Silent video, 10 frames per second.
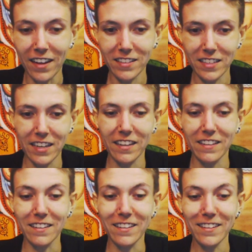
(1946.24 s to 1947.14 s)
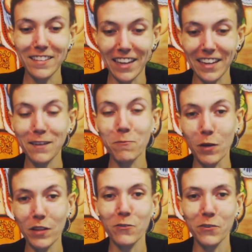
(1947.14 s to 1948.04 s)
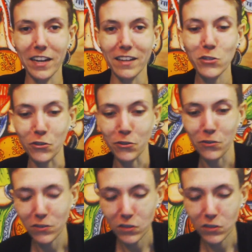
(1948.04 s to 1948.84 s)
As in like Mother Nature.